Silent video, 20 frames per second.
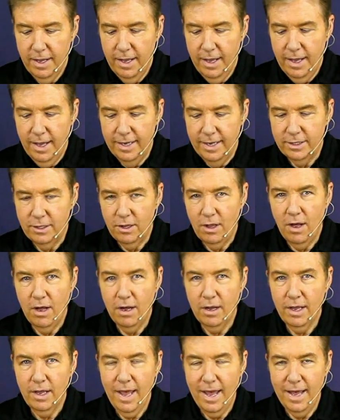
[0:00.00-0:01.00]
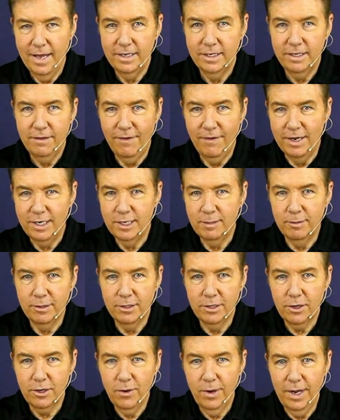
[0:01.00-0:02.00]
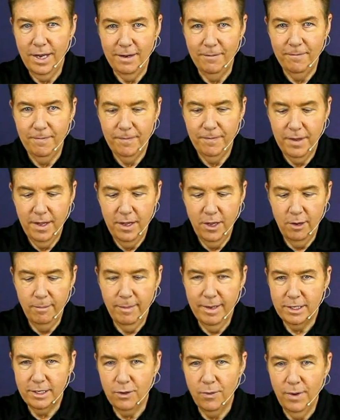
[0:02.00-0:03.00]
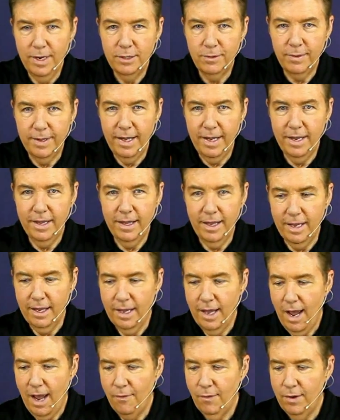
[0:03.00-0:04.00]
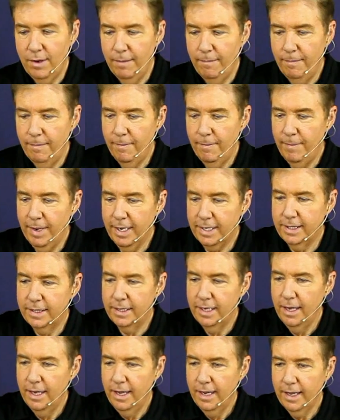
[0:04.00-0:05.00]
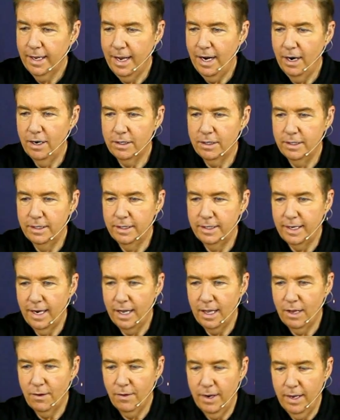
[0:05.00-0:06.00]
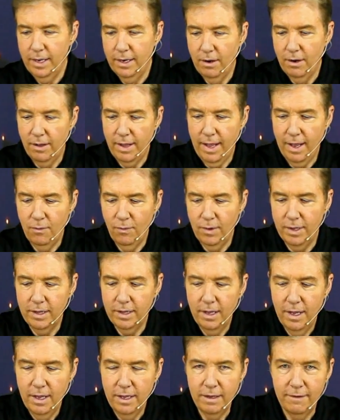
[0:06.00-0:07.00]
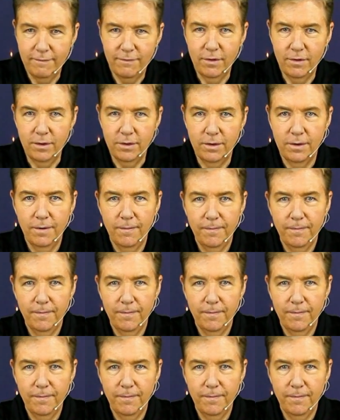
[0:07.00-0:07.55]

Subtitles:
as long as the vegetables are green. You can mix greens with anything. I wouldn't mix carrots and celery and all that with the fruit.